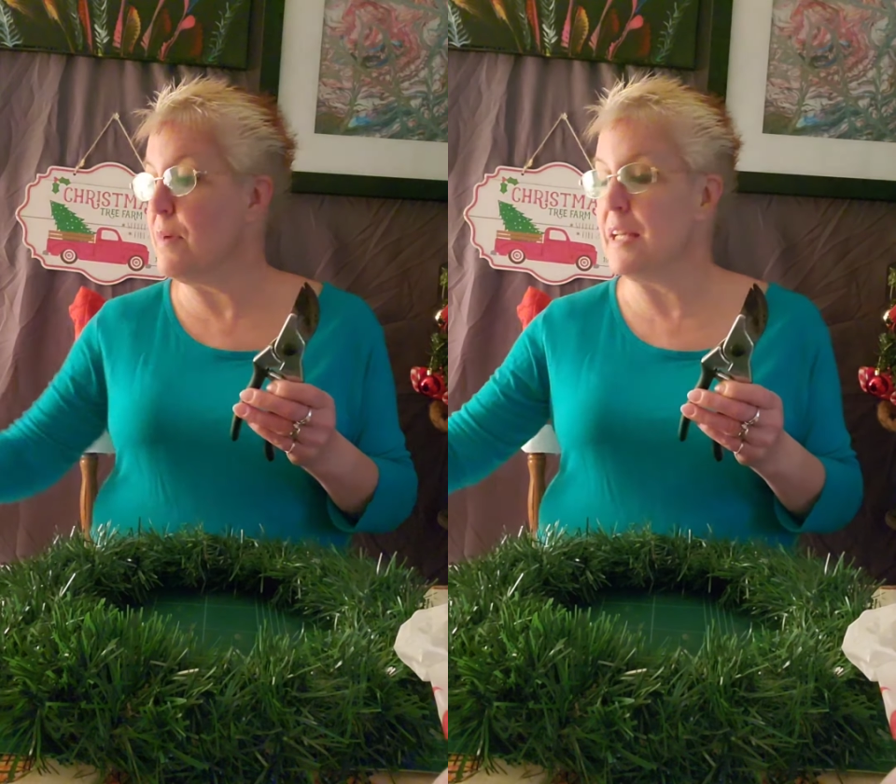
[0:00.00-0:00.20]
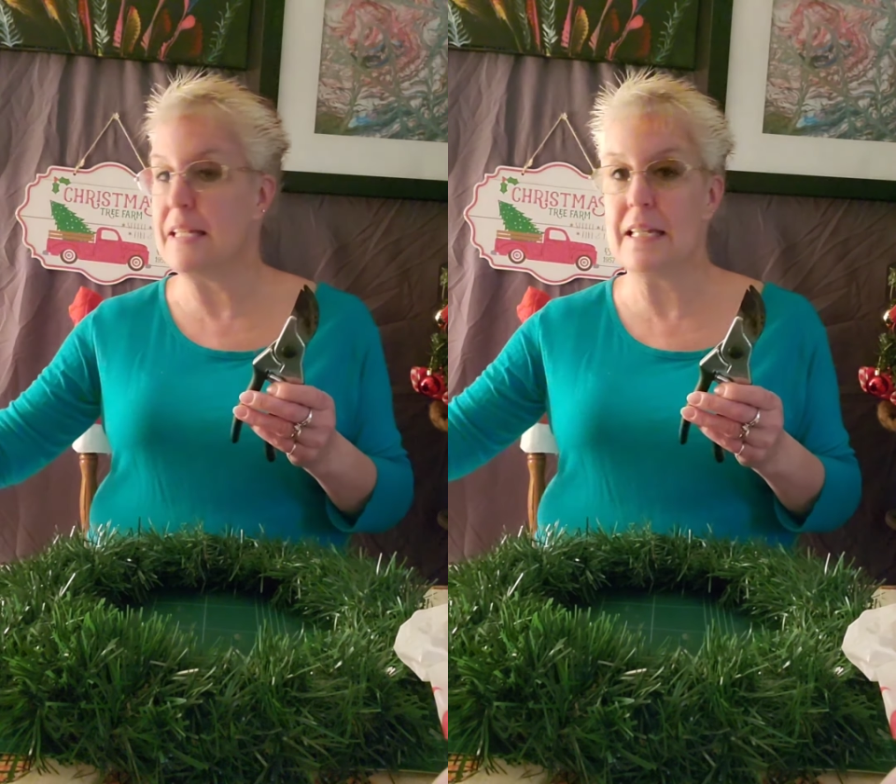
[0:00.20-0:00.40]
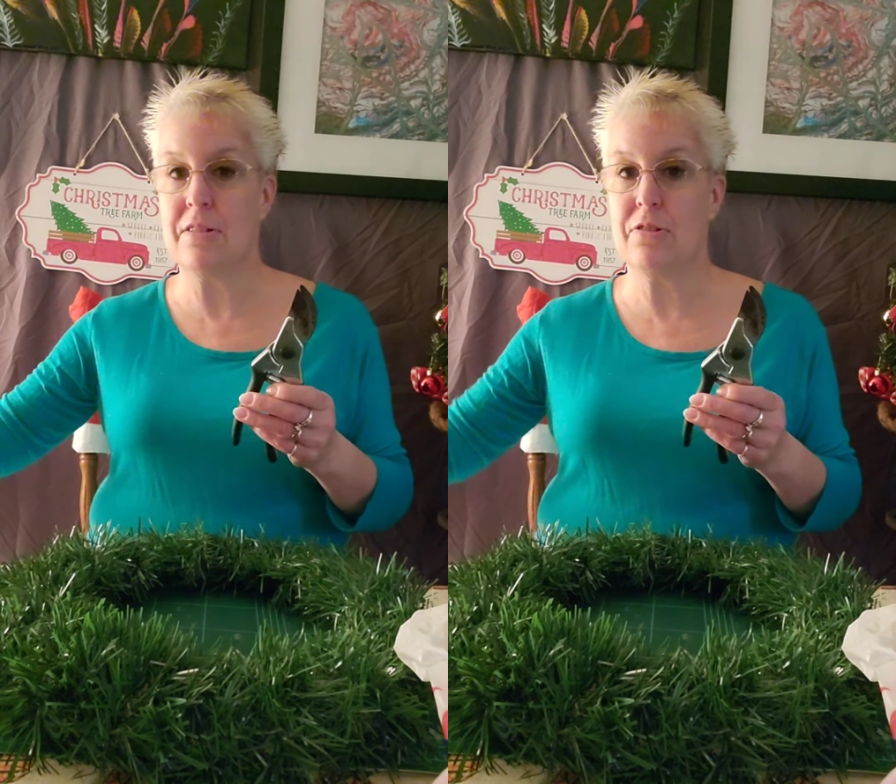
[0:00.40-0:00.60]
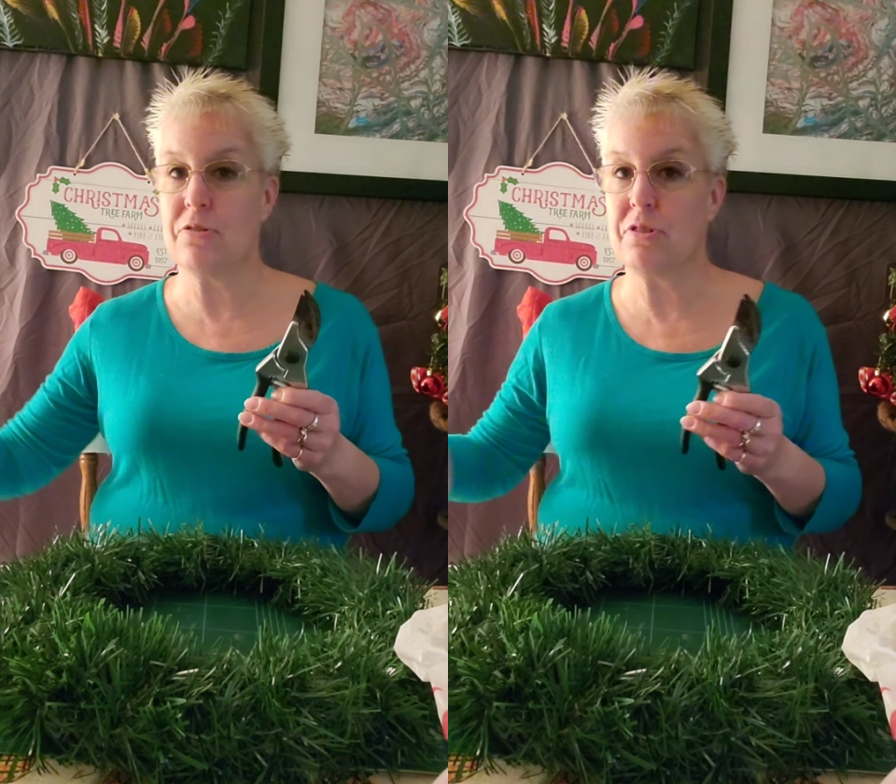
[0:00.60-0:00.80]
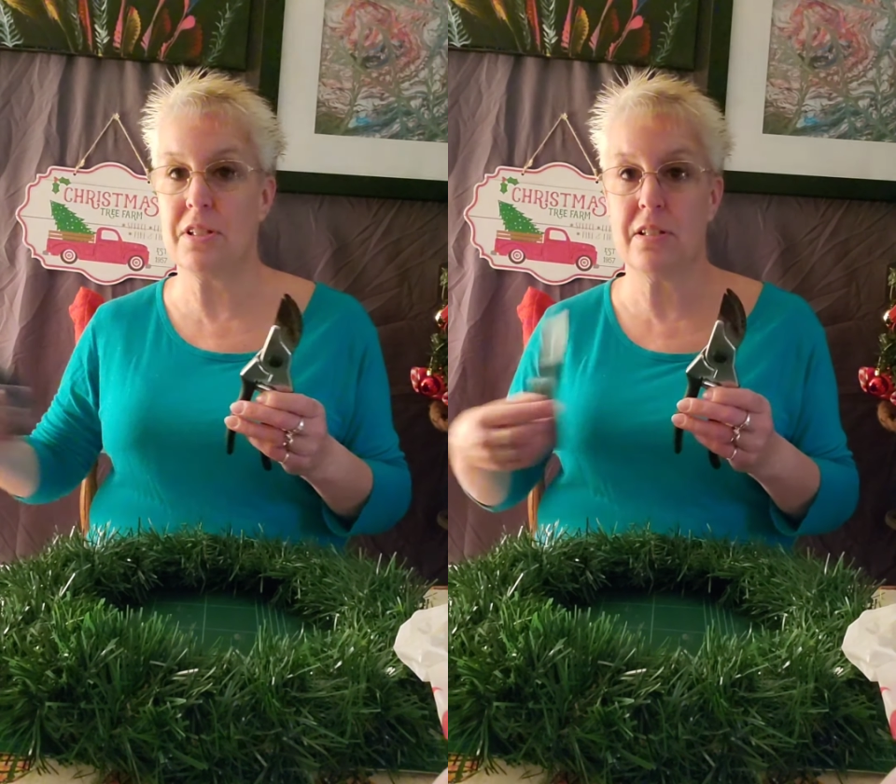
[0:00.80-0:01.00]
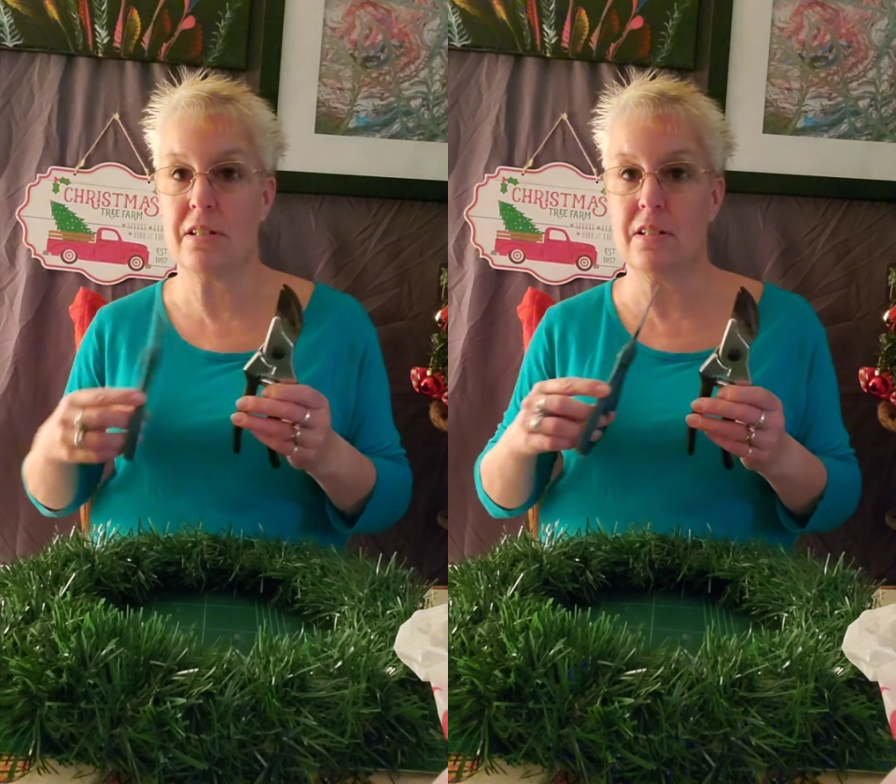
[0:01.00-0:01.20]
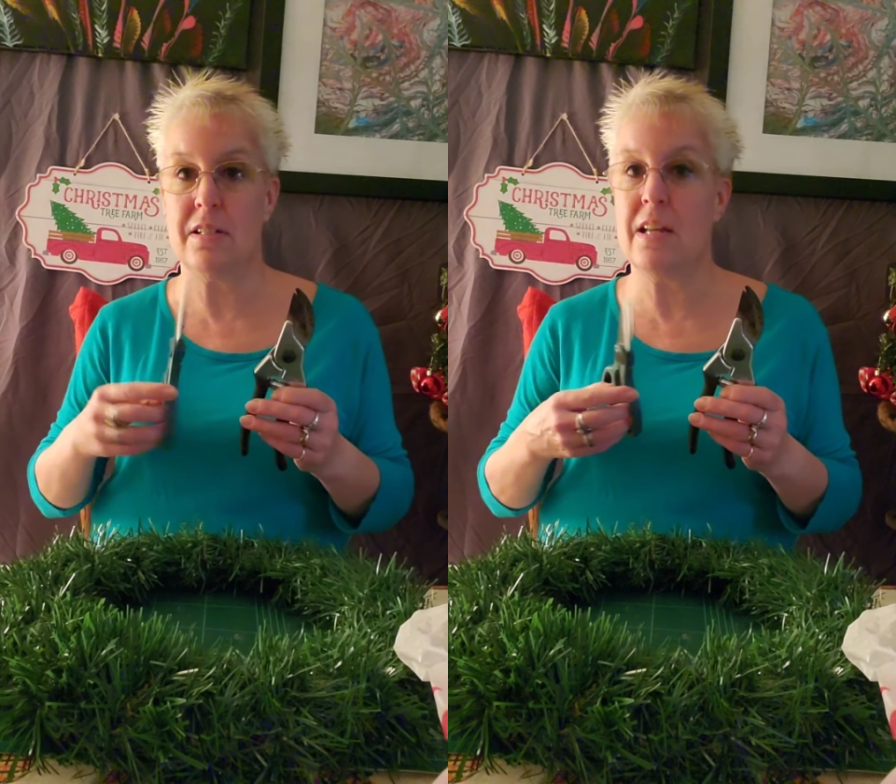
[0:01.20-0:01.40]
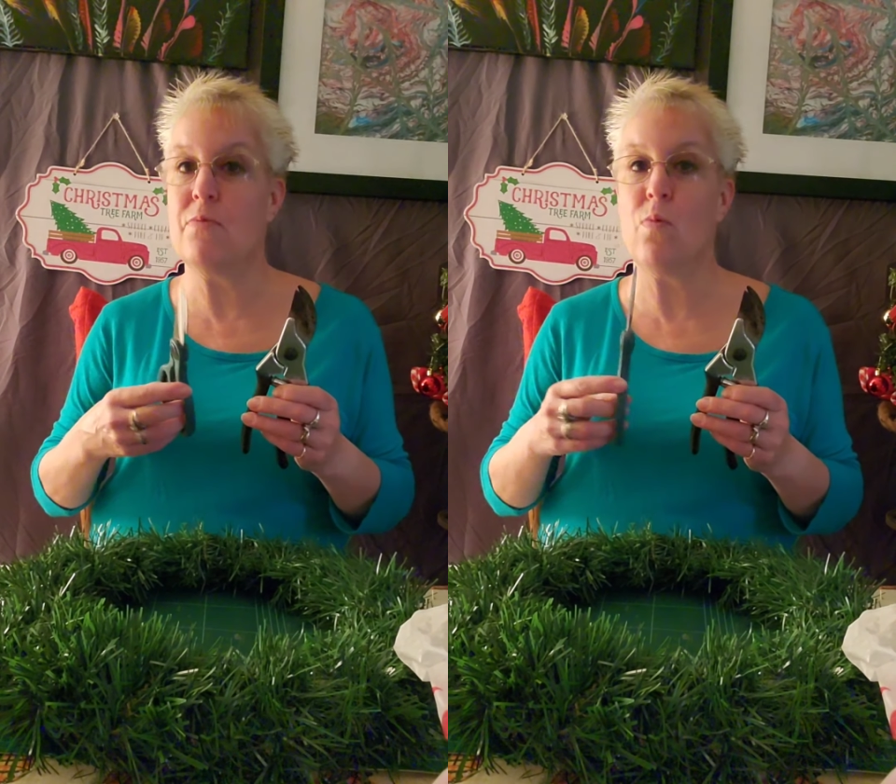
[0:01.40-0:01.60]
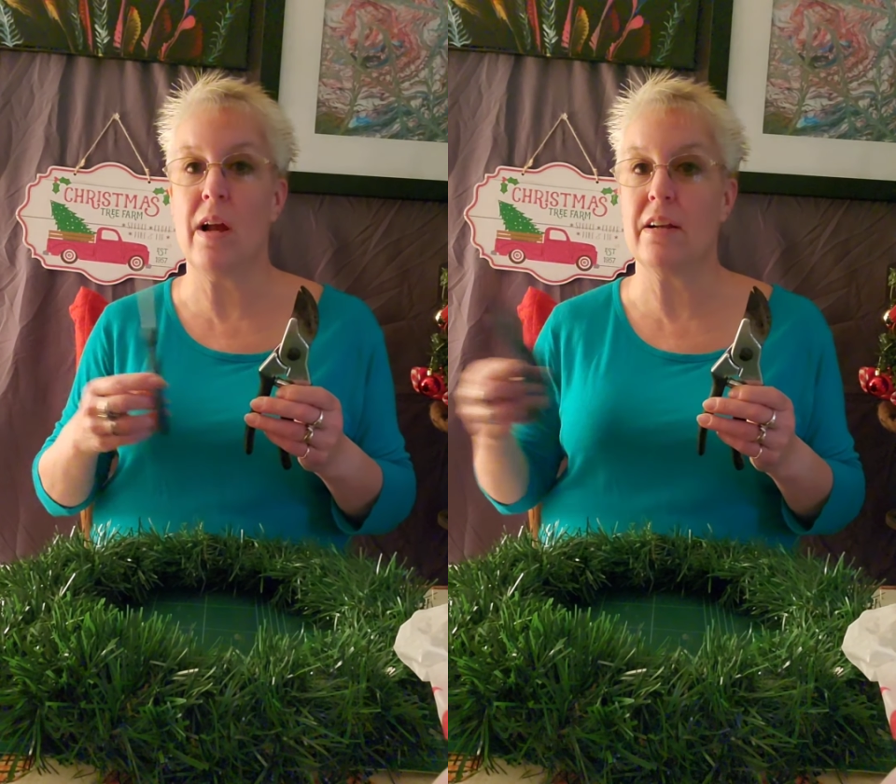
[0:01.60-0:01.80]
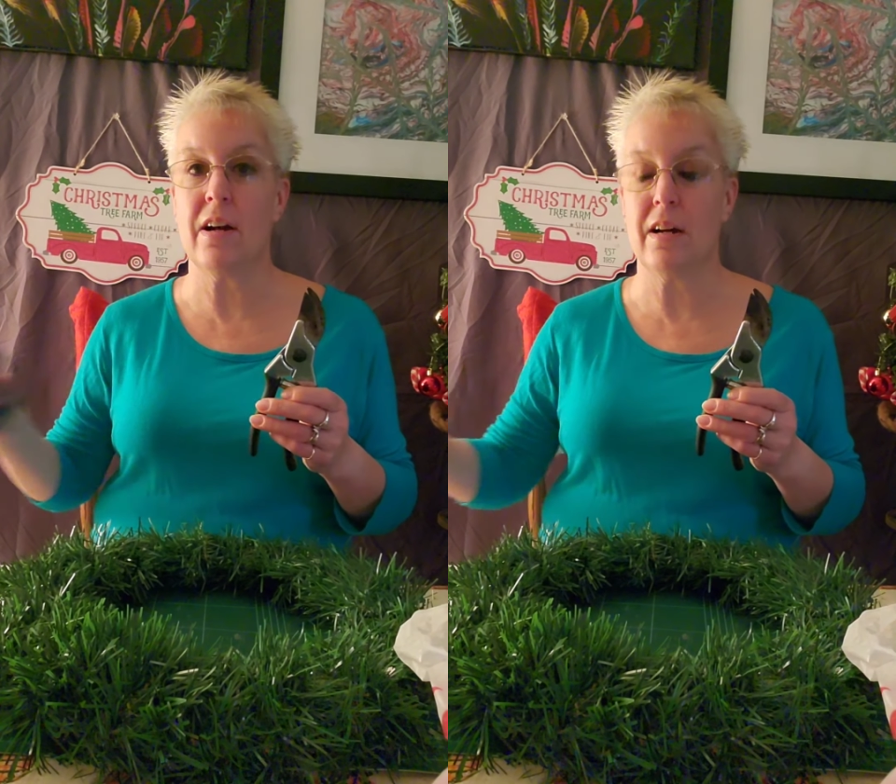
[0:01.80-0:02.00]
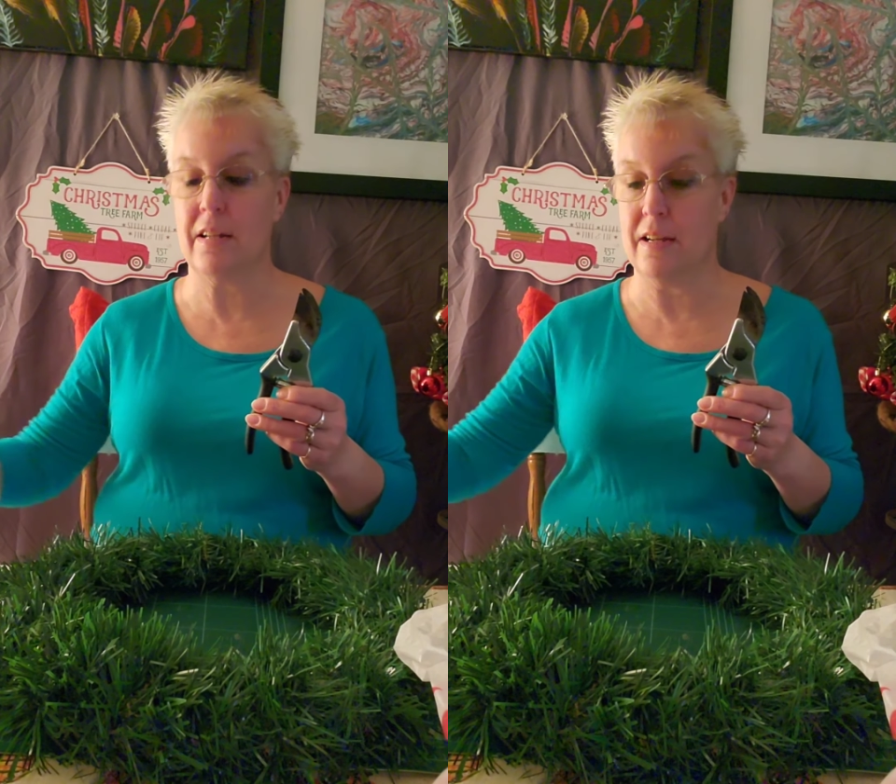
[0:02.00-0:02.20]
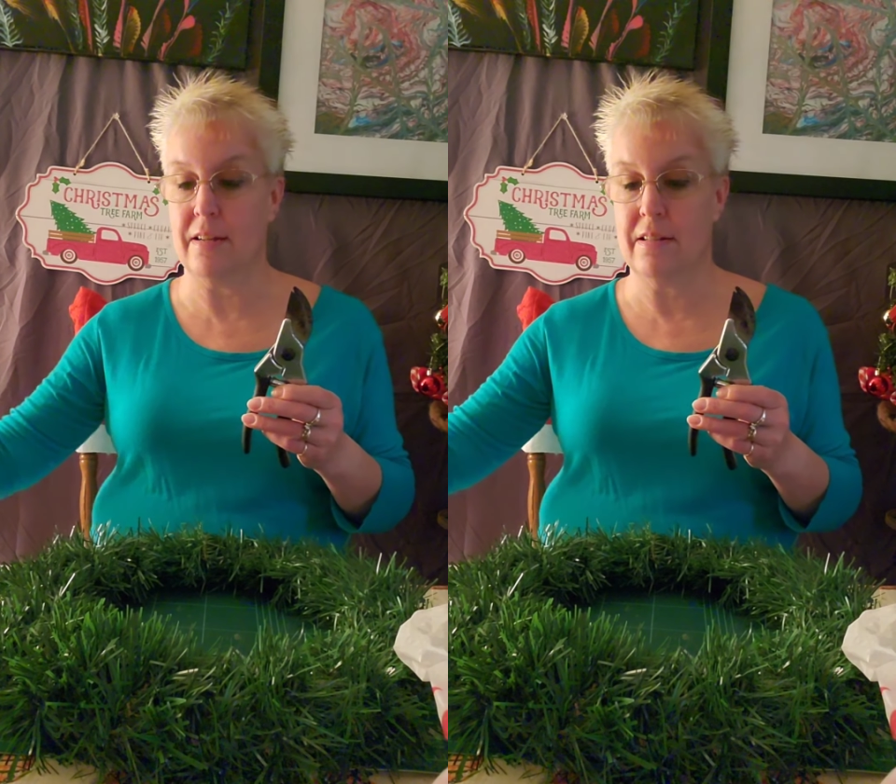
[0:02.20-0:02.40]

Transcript: my scissors didn't want to cut it.